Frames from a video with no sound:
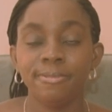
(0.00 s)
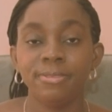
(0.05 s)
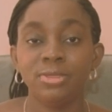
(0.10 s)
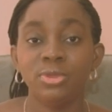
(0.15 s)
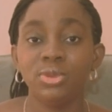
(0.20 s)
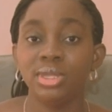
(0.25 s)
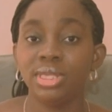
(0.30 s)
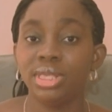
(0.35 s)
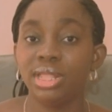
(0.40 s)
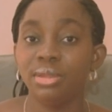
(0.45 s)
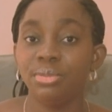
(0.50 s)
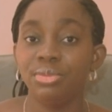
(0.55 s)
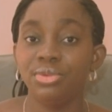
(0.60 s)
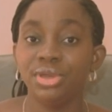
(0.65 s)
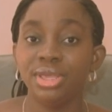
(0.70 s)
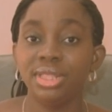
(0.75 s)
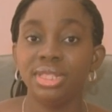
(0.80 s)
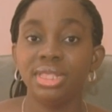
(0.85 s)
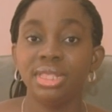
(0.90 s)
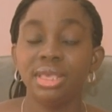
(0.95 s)
to
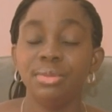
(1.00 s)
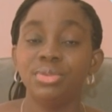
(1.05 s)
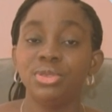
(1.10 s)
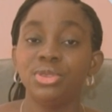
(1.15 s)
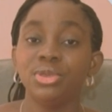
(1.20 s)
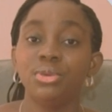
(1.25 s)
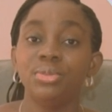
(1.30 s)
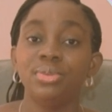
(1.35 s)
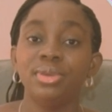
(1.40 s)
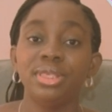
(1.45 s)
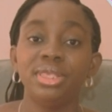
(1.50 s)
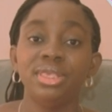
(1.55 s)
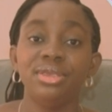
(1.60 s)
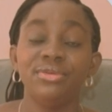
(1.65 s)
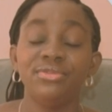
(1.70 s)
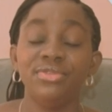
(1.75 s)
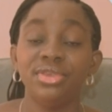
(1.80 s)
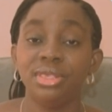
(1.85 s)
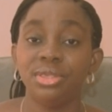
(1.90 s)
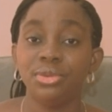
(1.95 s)
celebrate the episcopacy
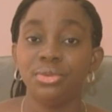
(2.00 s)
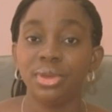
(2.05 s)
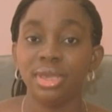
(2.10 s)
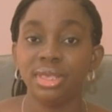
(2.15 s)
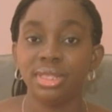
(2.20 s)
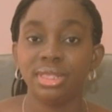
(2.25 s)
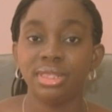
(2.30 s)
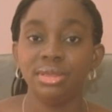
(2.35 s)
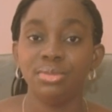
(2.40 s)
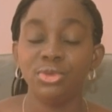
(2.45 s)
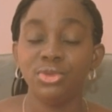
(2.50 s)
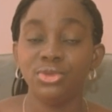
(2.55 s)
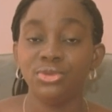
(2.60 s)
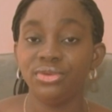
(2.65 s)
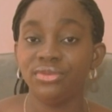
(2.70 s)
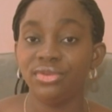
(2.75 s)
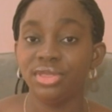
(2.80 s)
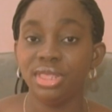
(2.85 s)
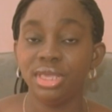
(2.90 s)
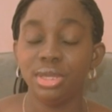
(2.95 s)
of His Grace, the Most
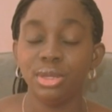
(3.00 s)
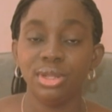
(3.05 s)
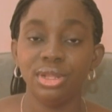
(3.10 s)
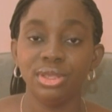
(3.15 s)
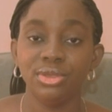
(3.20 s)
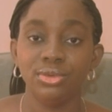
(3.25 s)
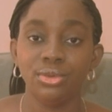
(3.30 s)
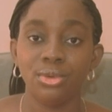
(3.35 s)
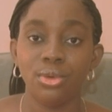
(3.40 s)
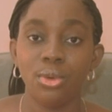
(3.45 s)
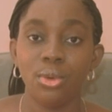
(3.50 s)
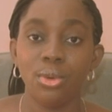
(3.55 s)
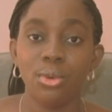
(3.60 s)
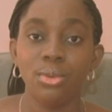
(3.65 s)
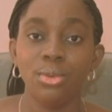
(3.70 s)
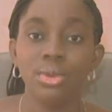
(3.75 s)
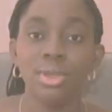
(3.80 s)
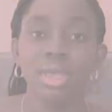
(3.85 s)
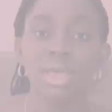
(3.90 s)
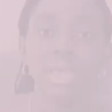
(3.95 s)
Reverend Nicholas Okoh.